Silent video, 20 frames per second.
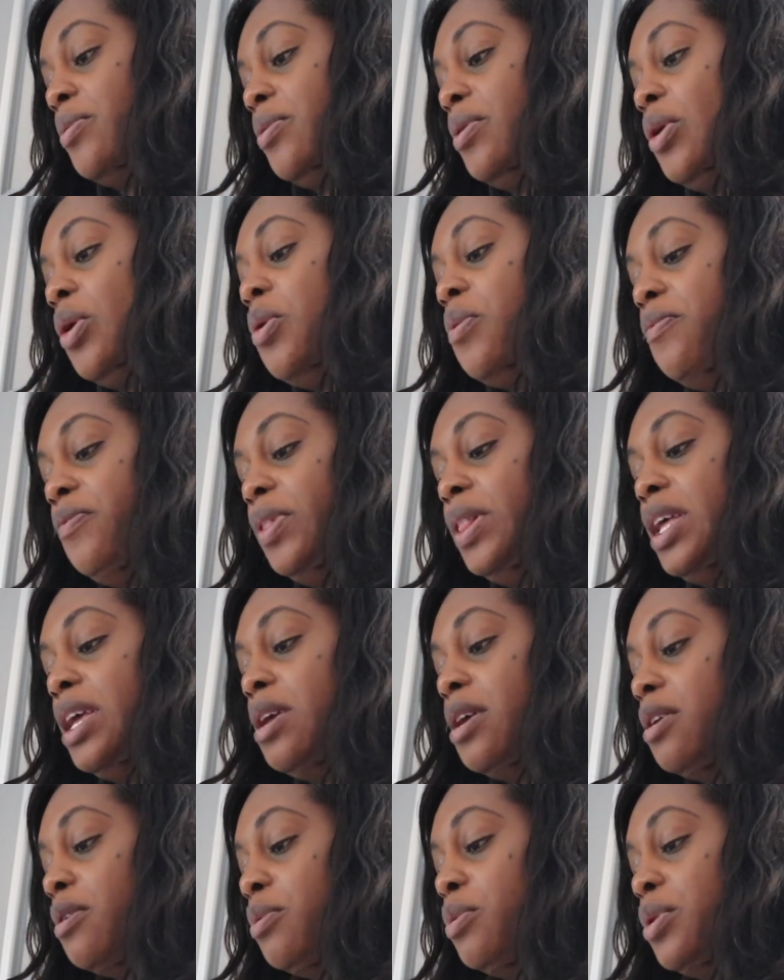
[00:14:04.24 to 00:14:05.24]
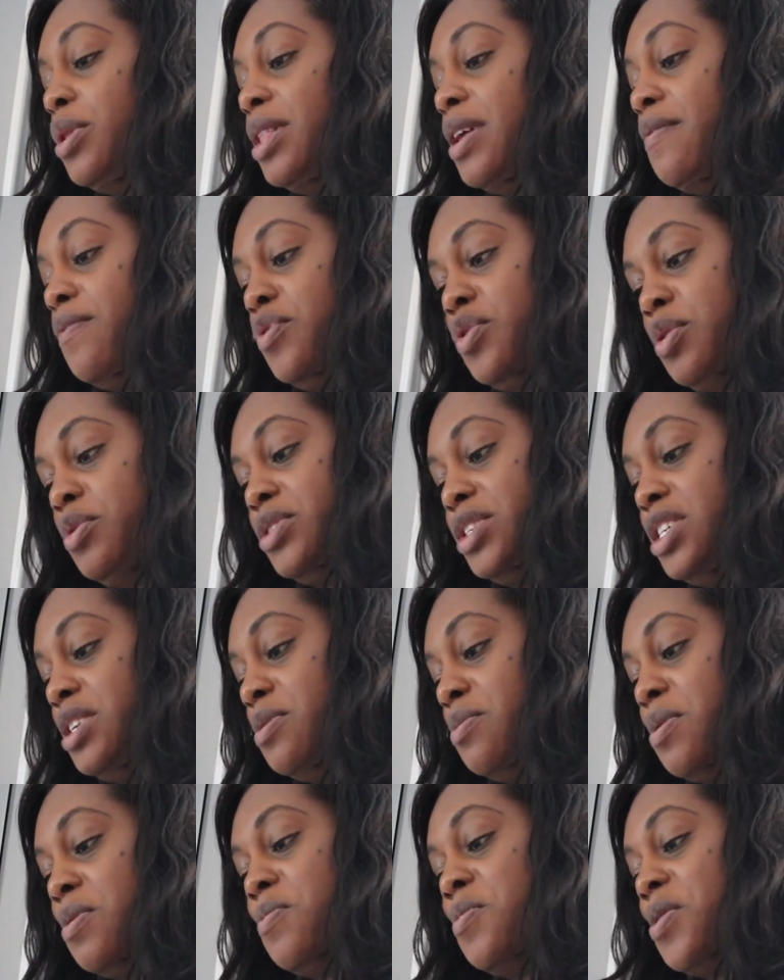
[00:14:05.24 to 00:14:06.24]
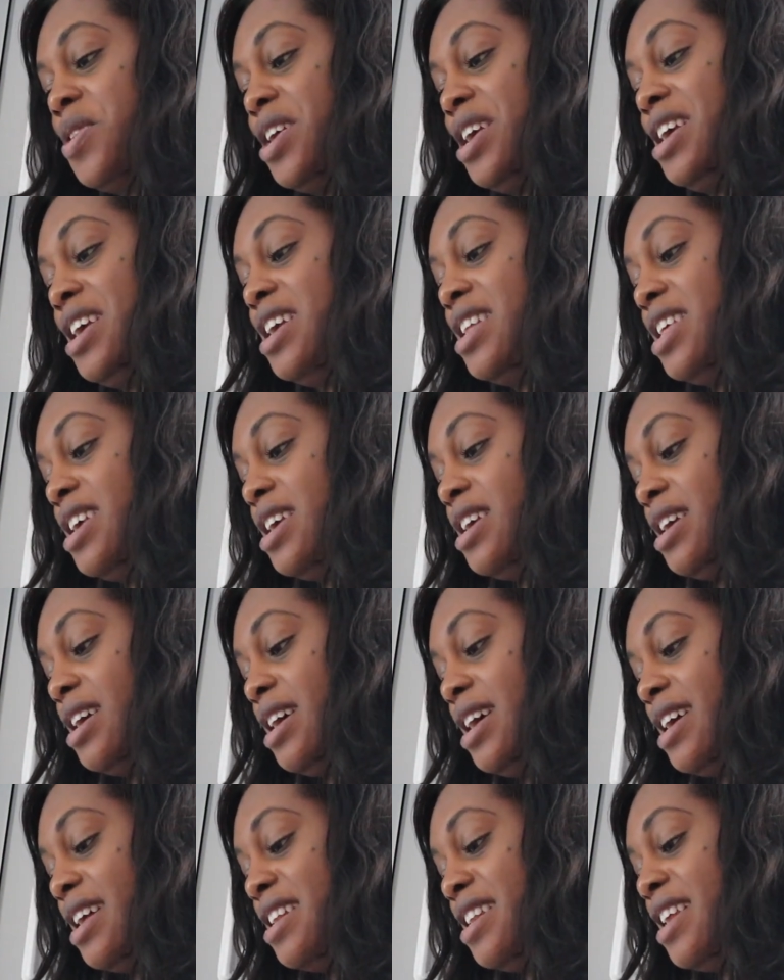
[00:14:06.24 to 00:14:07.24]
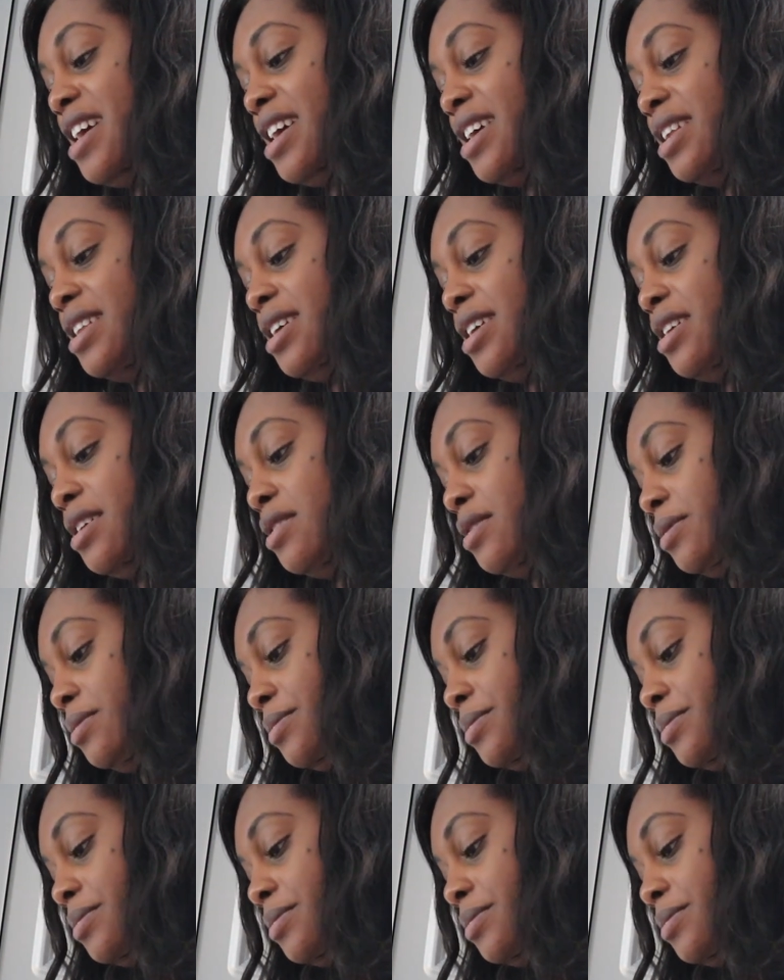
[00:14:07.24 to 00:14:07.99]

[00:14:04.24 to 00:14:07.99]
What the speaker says: Hopefully we'll live to see when we're 80 and 90.